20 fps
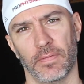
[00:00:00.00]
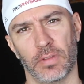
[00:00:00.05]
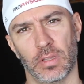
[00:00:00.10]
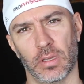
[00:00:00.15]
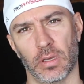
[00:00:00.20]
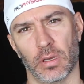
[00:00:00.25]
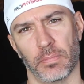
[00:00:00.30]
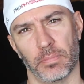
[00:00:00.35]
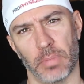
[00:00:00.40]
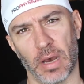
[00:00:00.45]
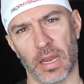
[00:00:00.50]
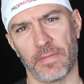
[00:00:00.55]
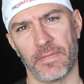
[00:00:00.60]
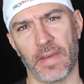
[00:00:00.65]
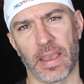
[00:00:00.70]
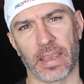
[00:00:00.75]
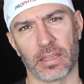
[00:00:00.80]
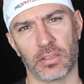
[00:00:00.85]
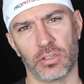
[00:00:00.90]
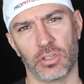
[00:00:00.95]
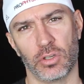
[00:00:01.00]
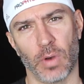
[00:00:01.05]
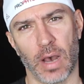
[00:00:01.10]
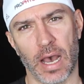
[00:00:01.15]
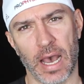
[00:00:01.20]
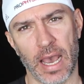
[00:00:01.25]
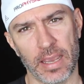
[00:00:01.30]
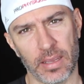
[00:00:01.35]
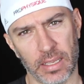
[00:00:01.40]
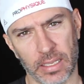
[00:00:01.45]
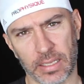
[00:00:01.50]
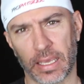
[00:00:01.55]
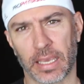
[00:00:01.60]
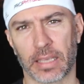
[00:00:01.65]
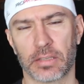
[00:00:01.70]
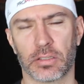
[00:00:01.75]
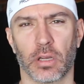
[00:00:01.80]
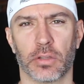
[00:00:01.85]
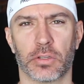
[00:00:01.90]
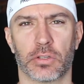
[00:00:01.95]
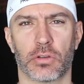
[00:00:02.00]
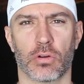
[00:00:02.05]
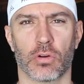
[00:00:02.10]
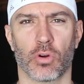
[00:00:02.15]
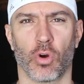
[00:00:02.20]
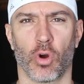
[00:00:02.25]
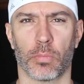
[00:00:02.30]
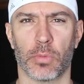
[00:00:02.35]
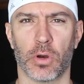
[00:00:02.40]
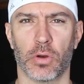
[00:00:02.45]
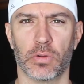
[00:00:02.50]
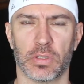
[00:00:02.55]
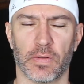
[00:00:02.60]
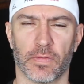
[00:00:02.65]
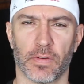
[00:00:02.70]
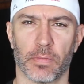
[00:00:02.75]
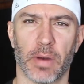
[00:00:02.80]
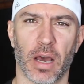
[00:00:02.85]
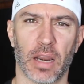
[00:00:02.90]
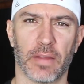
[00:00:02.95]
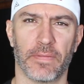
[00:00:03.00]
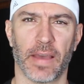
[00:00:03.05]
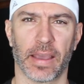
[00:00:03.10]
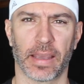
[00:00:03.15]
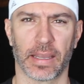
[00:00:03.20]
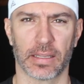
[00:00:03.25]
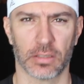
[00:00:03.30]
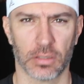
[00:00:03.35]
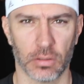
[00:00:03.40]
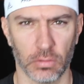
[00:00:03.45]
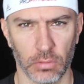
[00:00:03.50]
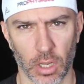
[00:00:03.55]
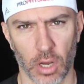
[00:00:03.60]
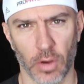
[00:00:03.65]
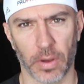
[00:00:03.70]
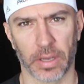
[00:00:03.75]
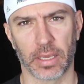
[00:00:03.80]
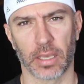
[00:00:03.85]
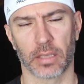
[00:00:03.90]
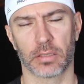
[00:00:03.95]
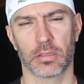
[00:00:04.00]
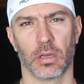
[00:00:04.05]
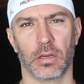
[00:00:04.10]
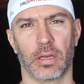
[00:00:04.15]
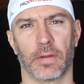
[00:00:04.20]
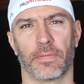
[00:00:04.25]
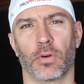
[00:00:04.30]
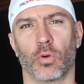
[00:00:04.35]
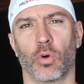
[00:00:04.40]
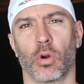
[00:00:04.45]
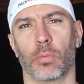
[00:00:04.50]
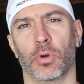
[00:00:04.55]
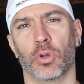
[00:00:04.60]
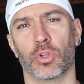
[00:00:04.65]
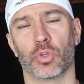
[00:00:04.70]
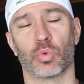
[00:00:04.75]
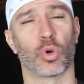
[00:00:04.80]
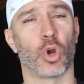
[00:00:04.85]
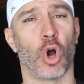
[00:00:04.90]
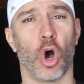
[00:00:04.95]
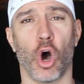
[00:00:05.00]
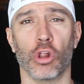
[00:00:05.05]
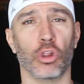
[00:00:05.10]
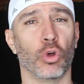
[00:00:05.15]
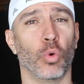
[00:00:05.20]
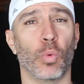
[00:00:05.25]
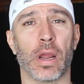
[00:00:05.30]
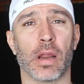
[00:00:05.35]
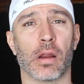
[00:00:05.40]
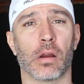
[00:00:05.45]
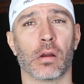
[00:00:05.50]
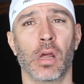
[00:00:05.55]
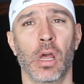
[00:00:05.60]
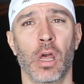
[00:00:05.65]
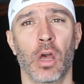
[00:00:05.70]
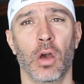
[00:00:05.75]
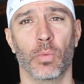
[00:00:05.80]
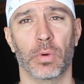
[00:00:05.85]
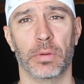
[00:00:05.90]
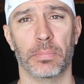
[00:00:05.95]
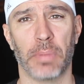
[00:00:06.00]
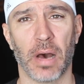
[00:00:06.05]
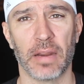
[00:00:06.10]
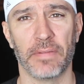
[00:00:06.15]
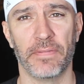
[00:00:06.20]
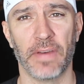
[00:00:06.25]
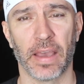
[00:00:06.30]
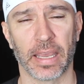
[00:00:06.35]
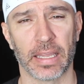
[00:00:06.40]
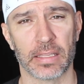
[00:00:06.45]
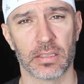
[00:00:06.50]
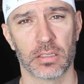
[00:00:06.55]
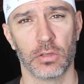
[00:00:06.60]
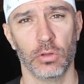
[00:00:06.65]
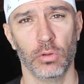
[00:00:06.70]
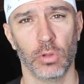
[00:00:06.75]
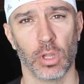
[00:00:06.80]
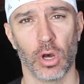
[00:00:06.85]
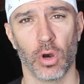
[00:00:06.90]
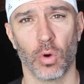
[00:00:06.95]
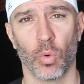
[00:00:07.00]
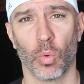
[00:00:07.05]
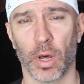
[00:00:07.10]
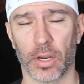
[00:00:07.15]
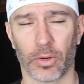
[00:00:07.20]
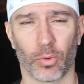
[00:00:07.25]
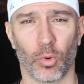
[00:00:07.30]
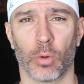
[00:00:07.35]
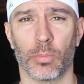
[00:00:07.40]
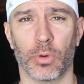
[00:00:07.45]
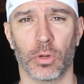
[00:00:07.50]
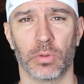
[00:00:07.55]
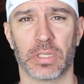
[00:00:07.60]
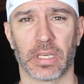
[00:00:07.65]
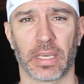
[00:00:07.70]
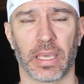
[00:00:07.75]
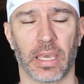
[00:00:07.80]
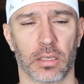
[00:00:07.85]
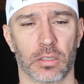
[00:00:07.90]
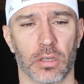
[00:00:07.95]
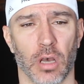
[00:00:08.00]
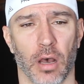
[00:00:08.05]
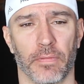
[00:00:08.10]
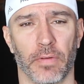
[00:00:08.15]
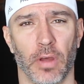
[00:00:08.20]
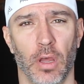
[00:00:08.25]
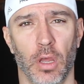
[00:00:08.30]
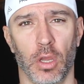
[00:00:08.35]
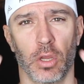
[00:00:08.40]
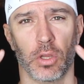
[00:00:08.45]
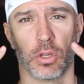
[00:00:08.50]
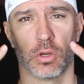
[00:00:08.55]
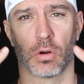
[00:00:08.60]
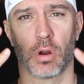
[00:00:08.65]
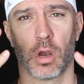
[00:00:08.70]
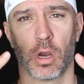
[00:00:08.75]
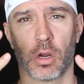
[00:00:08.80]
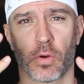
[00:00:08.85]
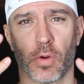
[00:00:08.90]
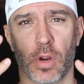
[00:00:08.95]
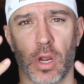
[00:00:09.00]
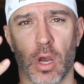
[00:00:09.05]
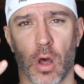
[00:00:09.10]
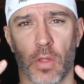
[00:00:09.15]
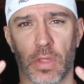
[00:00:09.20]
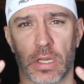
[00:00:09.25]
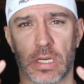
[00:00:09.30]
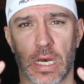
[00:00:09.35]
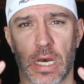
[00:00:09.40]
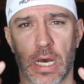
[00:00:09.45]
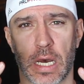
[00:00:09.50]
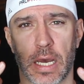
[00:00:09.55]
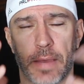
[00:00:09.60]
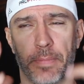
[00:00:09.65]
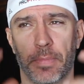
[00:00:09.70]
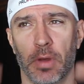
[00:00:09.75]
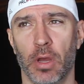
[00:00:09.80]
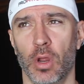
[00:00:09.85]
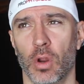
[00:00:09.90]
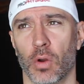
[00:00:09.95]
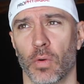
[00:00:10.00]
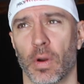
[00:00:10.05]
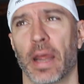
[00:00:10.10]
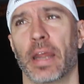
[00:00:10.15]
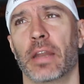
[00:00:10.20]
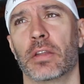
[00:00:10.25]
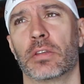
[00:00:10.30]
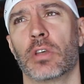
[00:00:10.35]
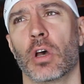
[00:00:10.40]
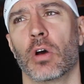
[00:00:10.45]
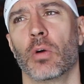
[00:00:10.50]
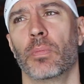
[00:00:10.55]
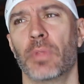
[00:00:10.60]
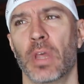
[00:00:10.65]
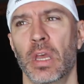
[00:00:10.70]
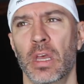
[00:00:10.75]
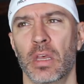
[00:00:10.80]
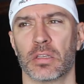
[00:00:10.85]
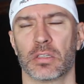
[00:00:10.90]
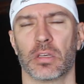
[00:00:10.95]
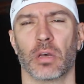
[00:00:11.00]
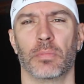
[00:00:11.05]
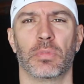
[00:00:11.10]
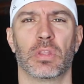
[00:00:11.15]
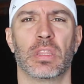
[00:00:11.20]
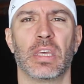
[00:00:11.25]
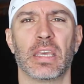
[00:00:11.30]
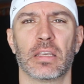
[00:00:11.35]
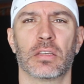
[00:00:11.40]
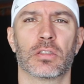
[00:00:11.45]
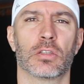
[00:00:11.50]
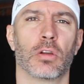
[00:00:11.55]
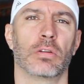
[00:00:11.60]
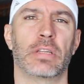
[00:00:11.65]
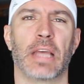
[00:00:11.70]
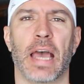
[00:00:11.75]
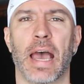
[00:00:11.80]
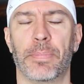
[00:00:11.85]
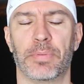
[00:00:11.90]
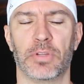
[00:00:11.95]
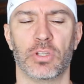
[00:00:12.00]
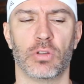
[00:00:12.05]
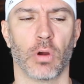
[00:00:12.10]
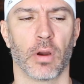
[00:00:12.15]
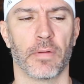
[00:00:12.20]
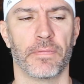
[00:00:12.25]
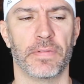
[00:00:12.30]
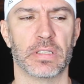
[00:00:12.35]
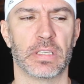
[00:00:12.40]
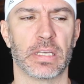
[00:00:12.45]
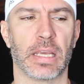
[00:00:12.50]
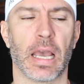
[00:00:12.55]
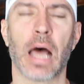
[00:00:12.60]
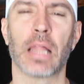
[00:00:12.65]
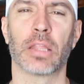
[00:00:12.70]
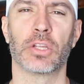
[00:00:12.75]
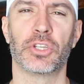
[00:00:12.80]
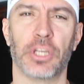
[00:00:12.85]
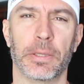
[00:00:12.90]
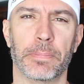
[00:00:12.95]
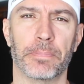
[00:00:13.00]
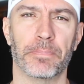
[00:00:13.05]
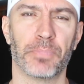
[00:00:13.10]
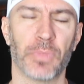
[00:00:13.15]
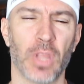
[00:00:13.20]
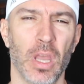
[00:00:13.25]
The body fat gets too high, it kicks on certain hormones. If your body fat gets too low, it kicks on different hormones. We're all aware when body fat gets too low, what hormones it kicks off. You're hungry all the time, right? So some things start to happen to our physiology.